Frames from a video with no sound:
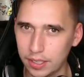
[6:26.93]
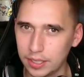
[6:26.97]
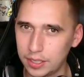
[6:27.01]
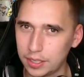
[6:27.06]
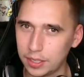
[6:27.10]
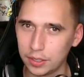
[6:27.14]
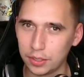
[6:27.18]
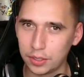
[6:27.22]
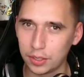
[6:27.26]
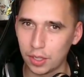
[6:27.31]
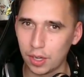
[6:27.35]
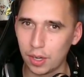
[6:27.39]

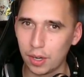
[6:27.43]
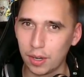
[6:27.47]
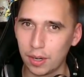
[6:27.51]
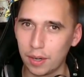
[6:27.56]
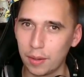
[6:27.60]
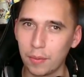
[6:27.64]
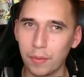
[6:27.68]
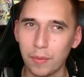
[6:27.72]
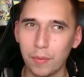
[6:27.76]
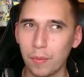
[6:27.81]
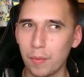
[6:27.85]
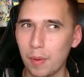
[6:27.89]
He's
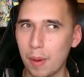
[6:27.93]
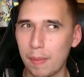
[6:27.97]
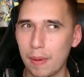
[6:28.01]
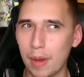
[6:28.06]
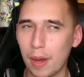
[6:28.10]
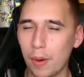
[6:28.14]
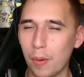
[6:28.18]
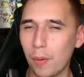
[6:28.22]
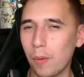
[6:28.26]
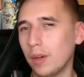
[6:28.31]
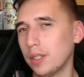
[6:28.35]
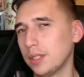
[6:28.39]
concerned
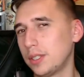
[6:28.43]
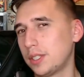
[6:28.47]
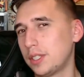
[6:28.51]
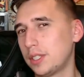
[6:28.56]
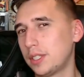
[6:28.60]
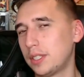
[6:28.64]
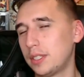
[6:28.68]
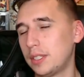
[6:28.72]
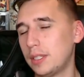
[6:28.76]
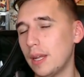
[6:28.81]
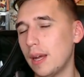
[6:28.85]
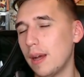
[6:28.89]
about
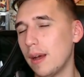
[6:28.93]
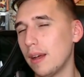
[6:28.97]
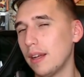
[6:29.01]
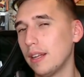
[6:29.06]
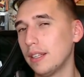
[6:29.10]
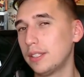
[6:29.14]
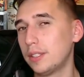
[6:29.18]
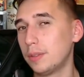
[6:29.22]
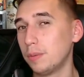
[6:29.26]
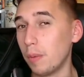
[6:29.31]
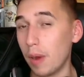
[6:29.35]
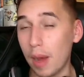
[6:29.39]
what's
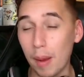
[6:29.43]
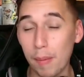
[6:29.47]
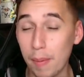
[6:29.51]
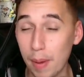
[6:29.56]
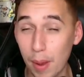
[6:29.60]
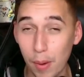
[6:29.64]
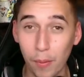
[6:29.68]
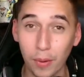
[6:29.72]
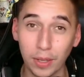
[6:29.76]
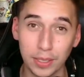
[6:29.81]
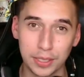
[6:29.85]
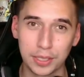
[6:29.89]

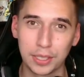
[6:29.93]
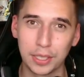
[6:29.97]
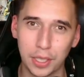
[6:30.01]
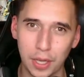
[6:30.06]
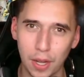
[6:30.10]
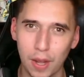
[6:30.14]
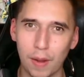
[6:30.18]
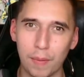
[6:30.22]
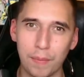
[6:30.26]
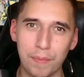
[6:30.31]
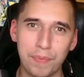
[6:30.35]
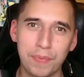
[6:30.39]
to
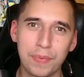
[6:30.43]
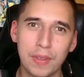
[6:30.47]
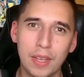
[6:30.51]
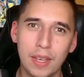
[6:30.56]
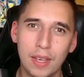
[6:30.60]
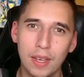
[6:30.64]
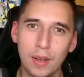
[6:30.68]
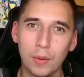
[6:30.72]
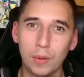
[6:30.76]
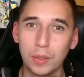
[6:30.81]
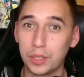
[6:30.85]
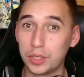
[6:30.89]
come,
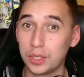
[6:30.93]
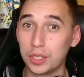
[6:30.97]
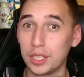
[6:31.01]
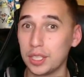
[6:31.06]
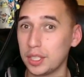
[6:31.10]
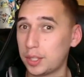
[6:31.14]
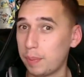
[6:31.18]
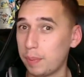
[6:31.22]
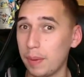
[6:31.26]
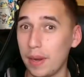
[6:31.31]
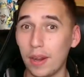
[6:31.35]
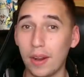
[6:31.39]
which is
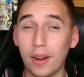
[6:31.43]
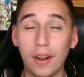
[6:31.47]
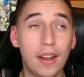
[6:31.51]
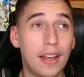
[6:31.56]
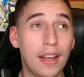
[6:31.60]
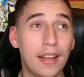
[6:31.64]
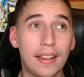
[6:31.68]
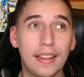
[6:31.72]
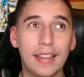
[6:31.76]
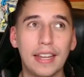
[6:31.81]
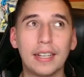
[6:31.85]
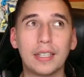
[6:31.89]
a spear
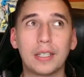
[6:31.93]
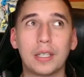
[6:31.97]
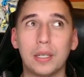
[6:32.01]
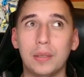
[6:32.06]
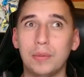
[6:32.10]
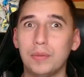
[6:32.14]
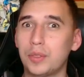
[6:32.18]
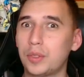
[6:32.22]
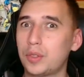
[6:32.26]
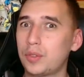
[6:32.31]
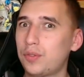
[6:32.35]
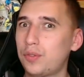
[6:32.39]
that
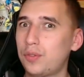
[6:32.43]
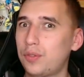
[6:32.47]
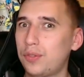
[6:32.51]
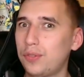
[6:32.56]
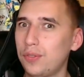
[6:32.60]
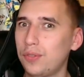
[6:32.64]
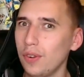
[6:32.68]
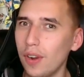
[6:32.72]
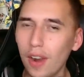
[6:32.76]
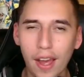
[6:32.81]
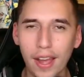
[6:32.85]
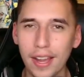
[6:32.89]
comes
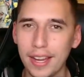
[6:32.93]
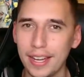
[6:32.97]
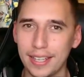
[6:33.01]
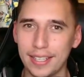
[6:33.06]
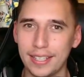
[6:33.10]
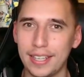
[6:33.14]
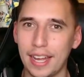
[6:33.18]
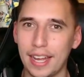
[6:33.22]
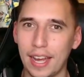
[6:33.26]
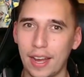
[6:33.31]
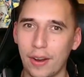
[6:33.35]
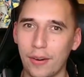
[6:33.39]

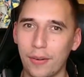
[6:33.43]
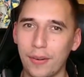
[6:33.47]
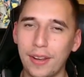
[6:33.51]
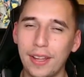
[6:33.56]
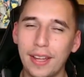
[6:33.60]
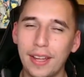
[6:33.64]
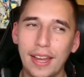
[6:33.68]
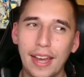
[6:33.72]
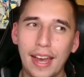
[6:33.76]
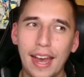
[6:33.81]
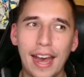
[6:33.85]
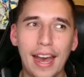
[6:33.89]
flying
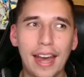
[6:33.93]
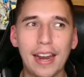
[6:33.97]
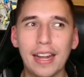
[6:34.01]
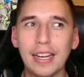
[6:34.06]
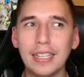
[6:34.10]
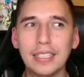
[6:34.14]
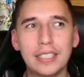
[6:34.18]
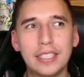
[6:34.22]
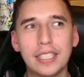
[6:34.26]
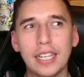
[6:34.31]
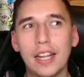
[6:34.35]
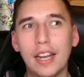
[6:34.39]
down, and
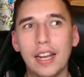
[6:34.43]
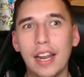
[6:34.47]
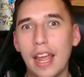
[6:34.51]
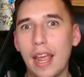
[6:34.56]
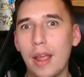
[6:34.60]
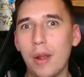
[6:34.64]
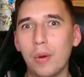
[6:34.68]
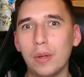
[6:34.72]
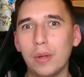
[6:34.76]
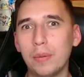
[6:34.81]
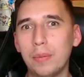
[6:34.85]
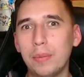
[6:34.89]
I said
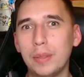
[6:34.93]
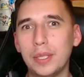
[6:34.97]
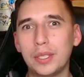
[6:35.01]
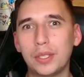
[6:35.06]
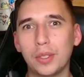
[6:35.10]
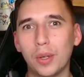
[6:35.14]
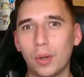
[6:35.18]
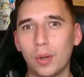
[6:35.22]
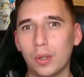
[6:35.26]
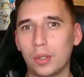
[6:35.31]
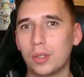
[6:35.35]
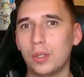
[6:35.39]
it would be
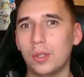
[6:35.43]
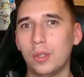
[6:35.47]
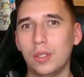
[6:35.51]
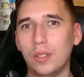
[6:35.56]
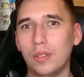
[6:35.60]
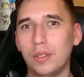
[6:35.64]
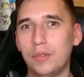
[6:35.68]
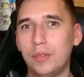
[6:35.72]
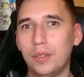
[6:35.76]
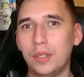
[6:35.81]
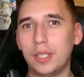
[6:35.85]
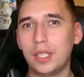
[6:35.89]
so
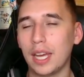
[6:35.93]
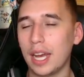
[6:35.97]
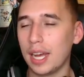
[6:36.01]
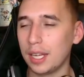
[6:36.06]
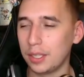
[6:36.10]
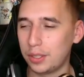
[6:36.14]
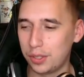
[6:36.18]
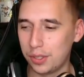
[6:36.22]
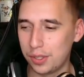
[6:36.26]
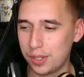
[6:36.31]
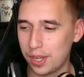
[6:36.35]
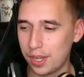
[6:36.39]
cool if he
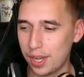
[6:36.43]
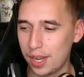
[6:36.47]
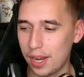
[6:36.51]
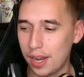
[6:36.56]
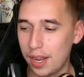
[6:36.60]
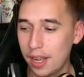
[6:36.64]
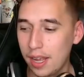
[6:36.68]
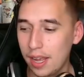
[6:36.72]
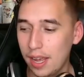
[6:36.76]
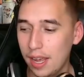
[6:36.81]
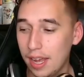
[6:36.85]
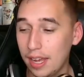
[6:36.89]
catches
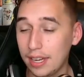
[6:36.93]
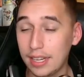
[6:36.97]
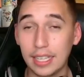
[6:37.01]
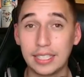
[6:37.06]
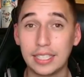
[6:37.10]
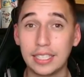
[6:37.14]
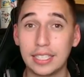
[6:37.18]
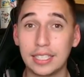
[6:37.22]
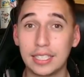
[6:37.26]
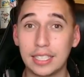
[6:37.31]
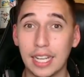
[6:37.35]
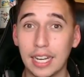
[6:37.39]
it, and
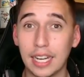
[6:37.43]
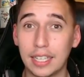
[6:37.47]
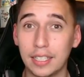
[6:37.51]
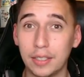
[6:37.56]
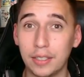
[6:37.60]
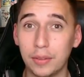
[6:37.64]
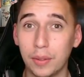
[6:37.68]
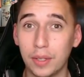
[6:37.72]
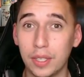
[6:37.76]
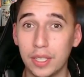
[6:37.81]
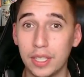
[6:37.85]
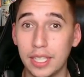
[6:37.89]
that's
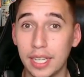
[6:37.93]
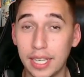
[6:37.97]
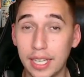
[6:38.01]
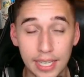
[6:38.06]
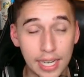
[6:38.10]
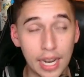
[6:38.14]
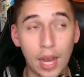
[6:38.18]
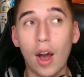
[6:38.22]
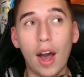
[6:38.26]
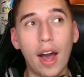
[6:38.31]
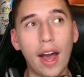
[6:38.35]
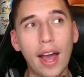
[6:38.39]
exactly what he
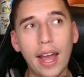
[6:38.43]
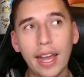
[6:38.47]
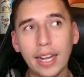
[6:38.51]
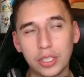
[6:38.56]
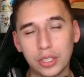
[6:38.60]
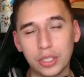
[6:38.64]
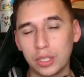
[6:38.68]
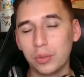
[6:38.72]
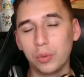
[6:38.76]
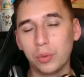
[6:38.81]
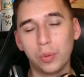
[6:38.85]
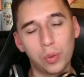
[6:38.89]
did. Now, I
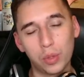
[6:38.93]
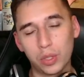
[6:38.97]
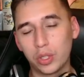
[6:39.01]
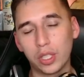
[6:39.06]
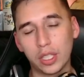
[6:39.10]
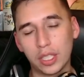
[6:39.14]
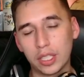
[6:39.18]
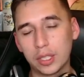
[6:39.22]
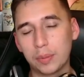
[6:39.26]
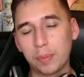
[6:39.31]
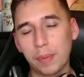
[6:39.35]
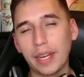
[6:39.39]
actually
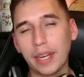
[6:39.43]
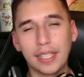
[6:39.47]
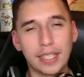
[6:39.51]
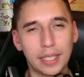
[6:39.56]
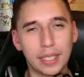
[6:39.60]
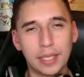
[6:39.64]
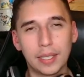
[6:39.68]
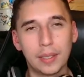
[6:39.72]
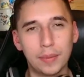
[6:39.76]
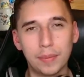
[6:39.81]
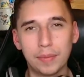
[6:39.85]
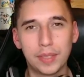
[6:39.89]
was
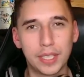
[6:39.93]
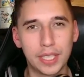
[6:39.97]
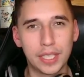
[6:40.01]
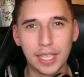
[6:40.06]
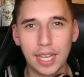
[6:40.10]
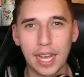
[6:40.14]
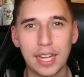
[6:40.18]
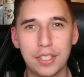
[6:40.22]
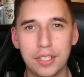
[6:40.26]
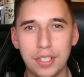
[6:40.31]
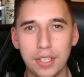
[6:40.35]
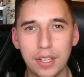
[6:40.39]
expecting him to
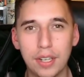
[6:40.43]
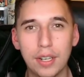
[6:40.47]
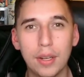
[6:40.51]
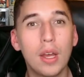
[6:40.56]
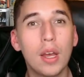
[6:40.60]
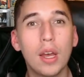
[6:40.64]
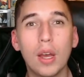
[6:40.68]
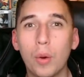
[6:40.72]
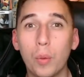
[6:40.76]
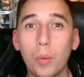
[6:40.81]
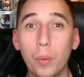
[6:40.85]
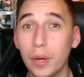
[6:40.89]
catch it
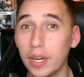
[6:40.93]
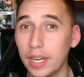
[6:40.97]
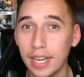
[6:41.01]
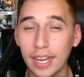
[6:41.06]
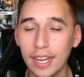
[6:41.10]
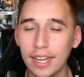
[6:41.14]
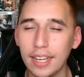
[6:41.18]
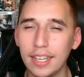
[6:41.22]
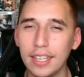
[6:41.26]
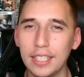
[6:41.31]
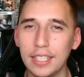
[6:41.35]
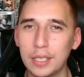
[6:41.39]

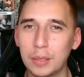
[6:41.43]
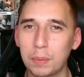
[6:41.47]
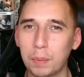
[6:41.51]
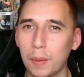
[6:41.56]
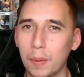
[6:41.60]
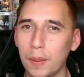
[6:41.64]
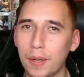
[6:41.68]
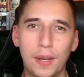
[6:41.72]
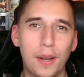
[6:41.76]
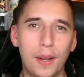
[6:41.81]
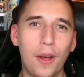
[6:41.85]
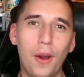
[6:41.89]
with ease,
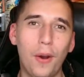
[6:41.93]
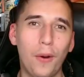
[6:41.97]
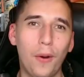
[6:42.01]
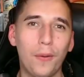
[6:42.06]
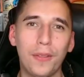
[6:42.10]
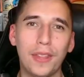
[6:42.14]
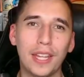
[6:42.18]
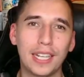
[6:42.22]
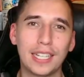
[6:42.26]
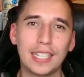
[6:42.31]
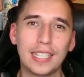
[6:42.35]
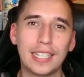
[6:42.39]
but
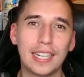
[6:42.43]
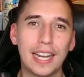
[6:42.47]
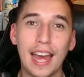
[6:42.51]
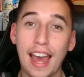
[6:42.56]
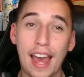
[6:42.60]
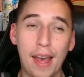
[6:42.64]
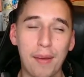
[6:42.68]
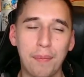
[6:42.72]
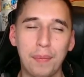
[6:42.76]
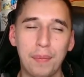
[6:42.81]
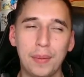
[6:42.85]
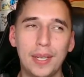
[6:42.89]
no, that didn't
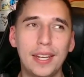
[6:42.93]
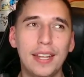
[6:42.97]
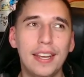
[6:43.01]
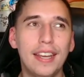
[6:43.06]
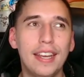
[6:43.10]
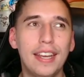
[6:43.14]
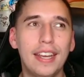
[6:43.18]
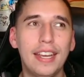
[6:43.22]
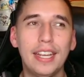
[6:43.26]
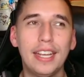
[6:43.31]
happen.